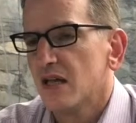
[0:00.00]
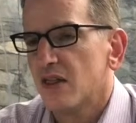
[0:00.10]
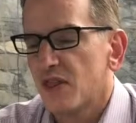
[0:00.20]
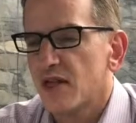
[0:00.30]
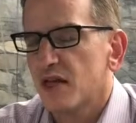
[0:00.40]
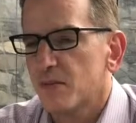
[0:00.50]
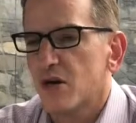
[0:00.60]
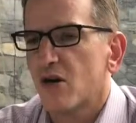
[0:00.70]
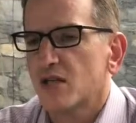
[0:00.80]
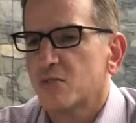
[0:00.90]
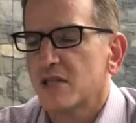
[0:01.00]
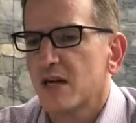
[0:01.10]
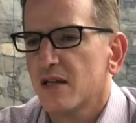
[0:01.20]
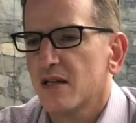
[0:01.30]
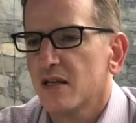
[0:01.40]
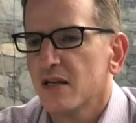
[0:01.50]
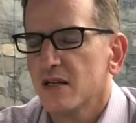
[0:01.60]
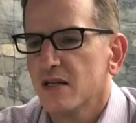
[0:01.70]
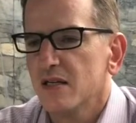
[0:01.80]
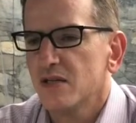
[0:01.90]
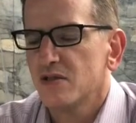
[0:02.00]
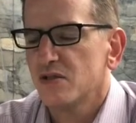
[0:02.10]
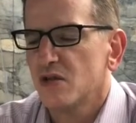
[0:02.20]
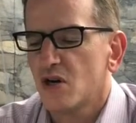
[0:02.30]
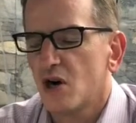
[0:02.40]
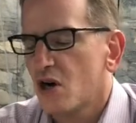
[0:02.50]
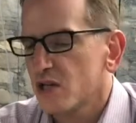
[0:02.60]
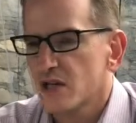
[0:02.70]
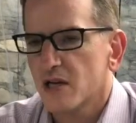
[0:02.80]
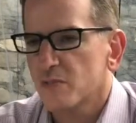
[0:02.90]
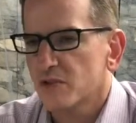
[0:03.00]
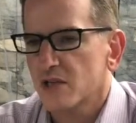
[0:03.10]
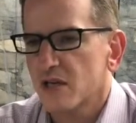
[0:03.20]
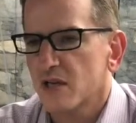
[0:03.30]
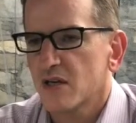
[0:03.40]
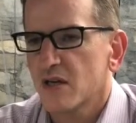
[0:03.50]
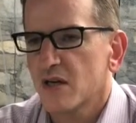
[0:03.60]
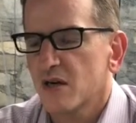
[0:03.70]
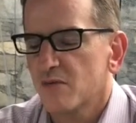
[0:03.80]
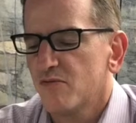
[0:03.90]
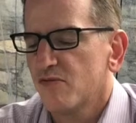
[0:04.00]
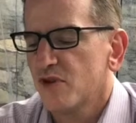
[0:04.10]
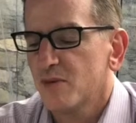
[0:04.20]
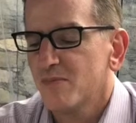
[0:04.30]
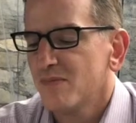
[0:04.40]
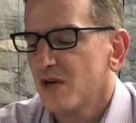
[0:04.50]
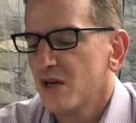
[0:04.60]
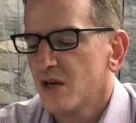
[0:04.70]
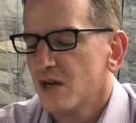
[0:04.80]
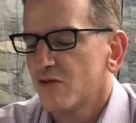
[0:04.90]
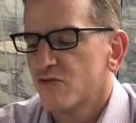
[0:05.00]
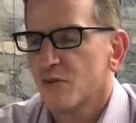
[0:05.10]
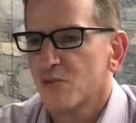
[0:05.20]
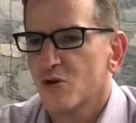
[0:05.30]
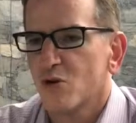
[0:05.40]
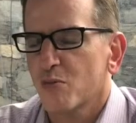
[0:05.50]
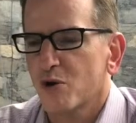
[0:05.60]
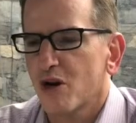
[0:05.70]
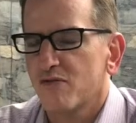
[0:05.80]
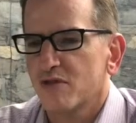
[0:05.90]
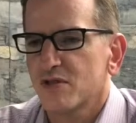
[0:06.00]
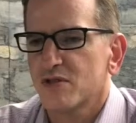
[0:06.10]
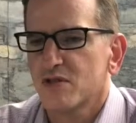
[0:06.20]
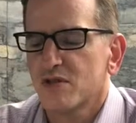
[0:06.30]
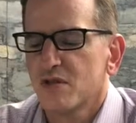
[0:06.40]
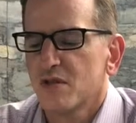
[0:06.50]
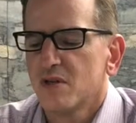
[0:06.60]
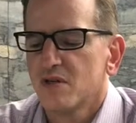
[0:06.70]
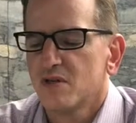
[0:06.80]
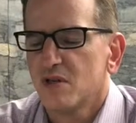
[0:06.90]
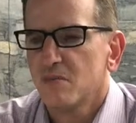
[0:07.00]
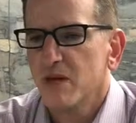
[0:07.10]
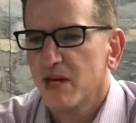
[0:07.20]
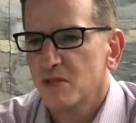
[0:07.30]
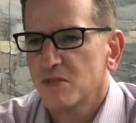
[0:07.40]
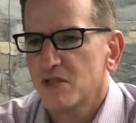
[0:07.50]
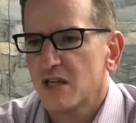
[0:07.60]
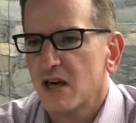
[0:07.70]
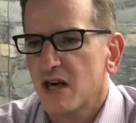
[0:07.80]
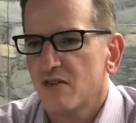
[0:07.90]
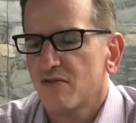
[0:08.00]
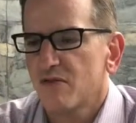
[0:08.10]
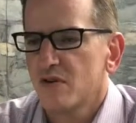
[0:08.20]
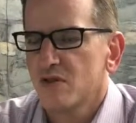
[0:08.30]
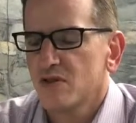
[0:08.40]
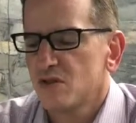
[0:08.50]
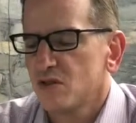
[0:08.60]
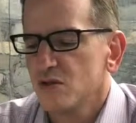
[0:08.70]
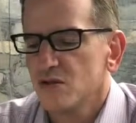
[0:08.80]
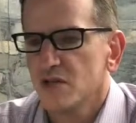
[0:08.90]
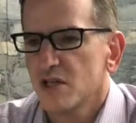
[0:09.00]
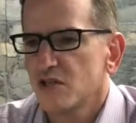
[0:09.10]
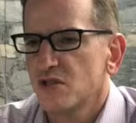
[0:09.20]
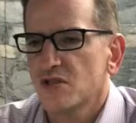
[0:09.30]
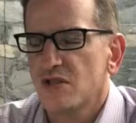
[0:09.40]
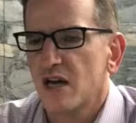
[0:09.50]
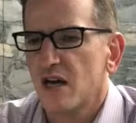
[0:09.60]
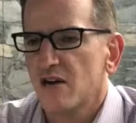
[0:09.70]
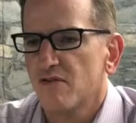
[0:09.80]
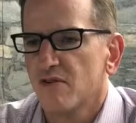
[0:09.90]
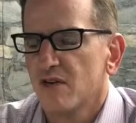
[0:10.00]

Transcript: thinking about hospitality, it is all encompassing um, from, from the corporate office to the management staff to the kitchen staff